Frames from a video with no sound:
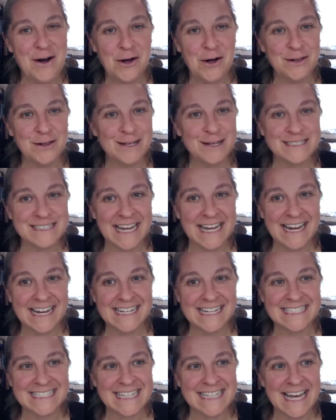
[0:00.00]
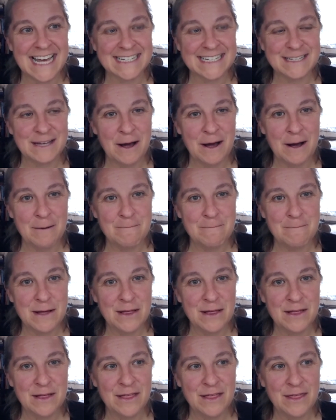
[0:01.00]
all I'll say is that
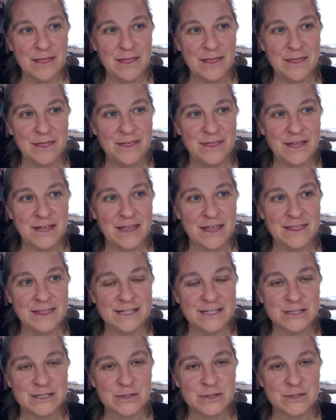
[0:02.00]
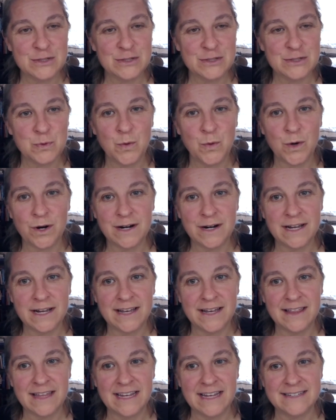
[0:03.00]
this work
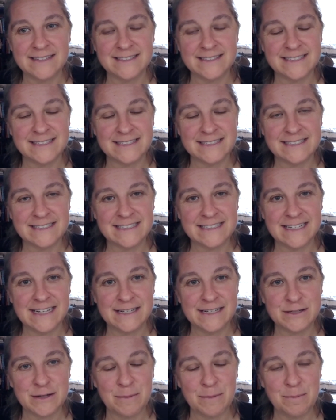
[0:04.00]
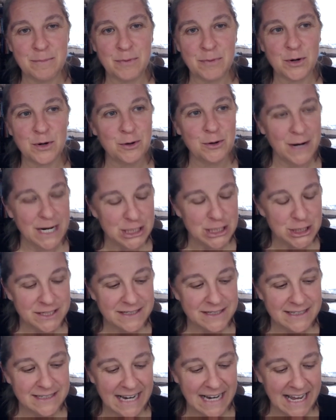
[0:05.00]
is a
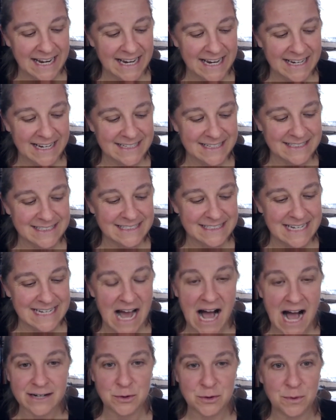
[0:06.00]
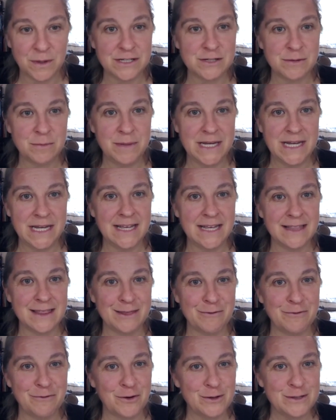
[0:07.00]
progression, and it is not going to be the
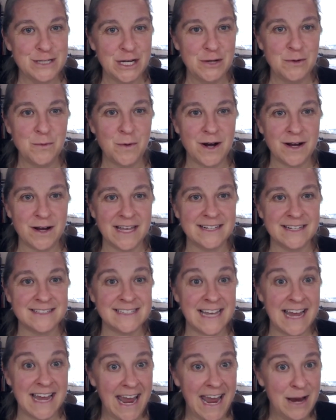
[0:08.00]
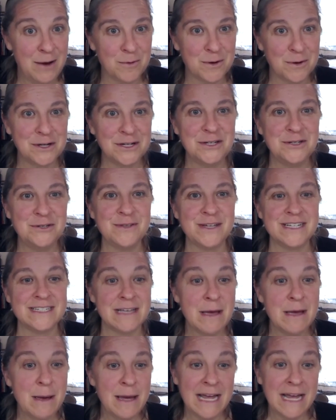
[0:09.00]
first day you walk in and say, hey, we're going to do this.
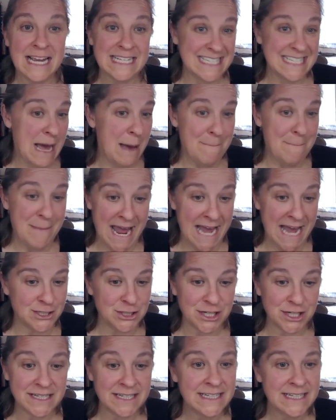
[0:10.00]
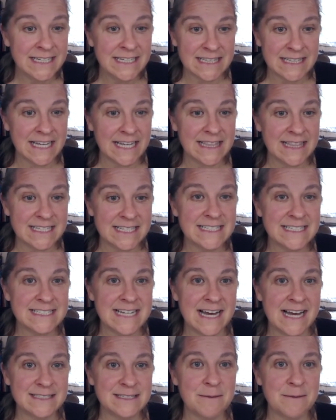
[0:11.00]
It's not magic. Like, this is
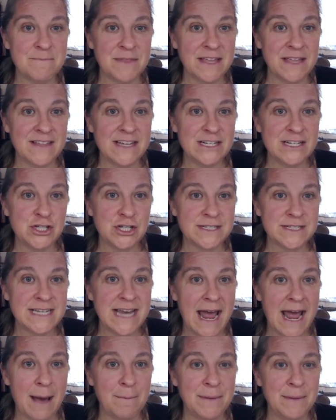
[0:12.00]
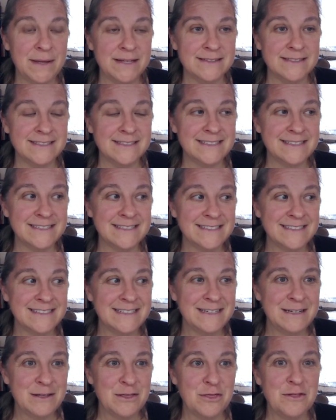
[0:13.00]
not something that just happens
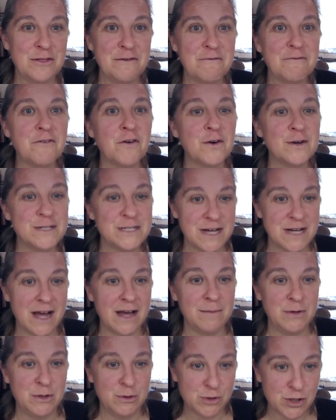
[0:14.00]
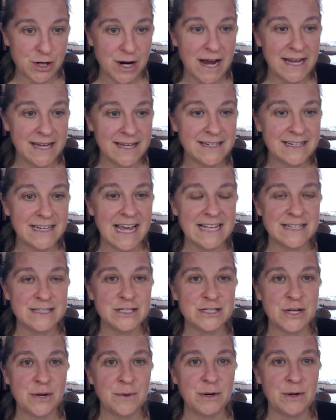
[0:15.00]
the first time you try it. And
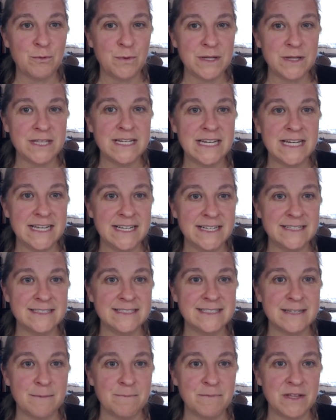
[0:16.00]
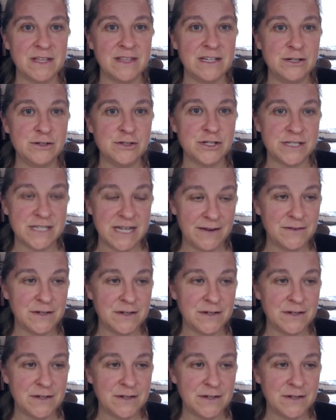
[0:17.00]
so it really is something that you just have to